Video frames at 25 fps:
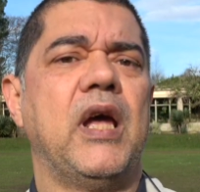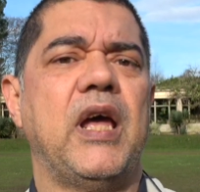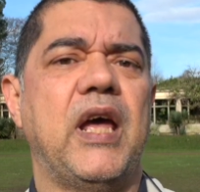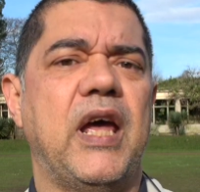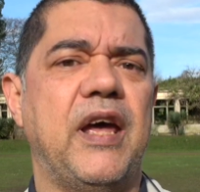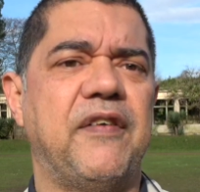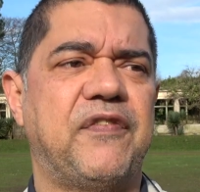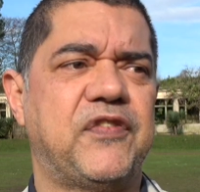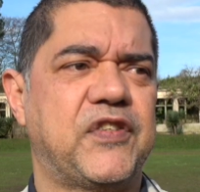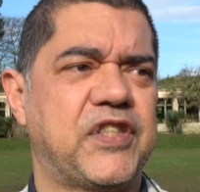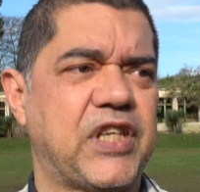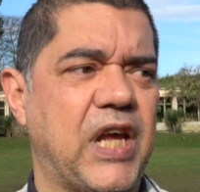
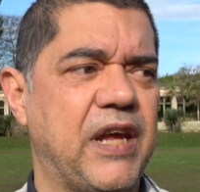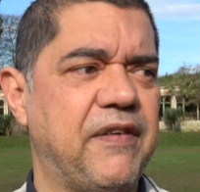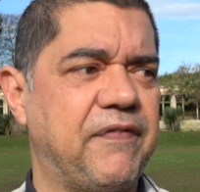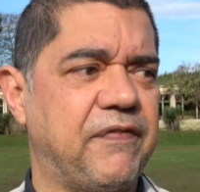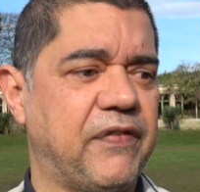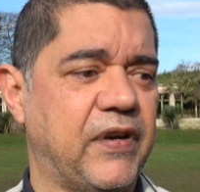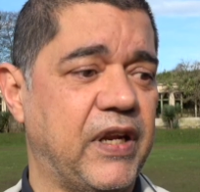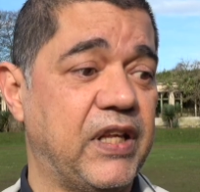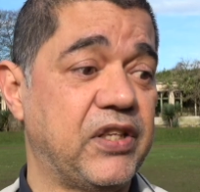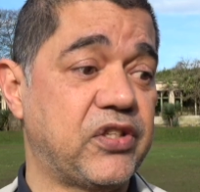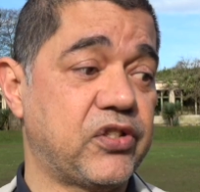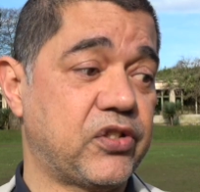if say
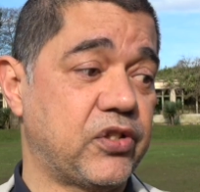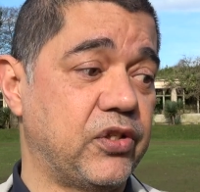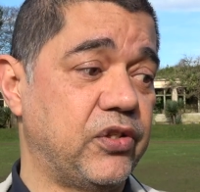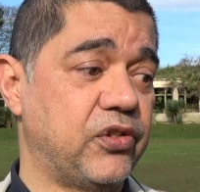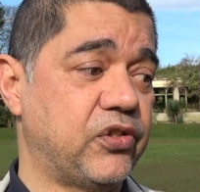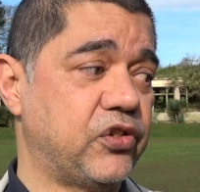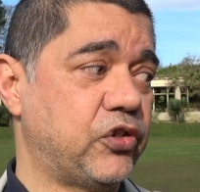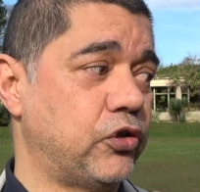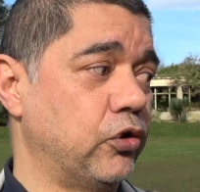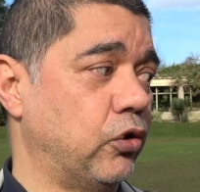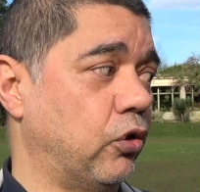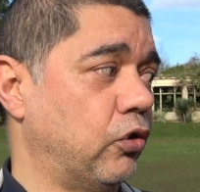for
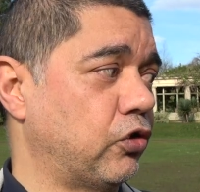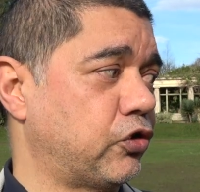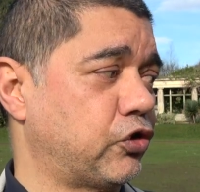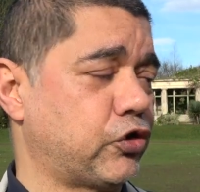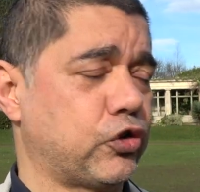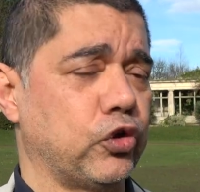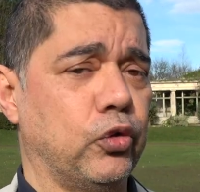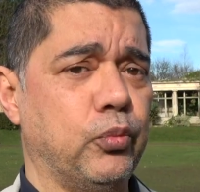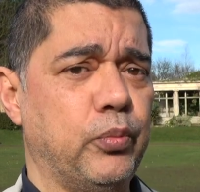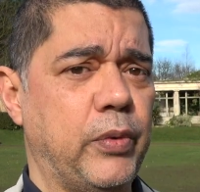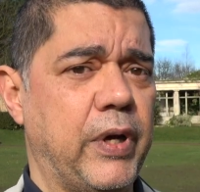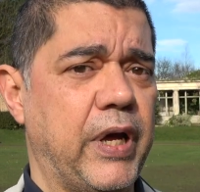instance you're
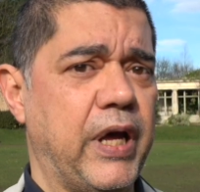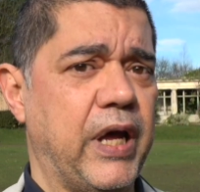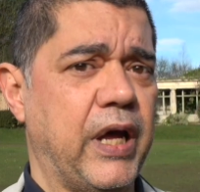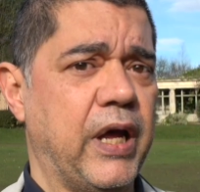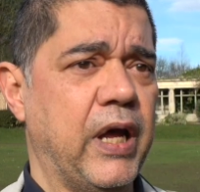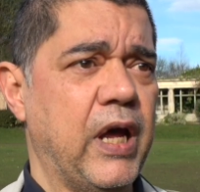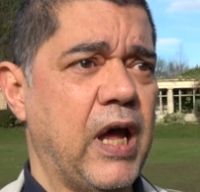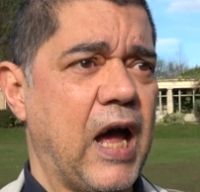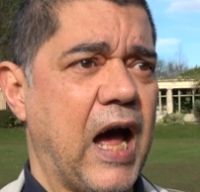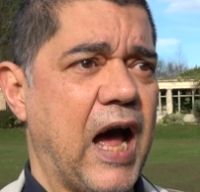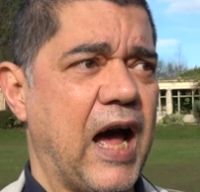somewhere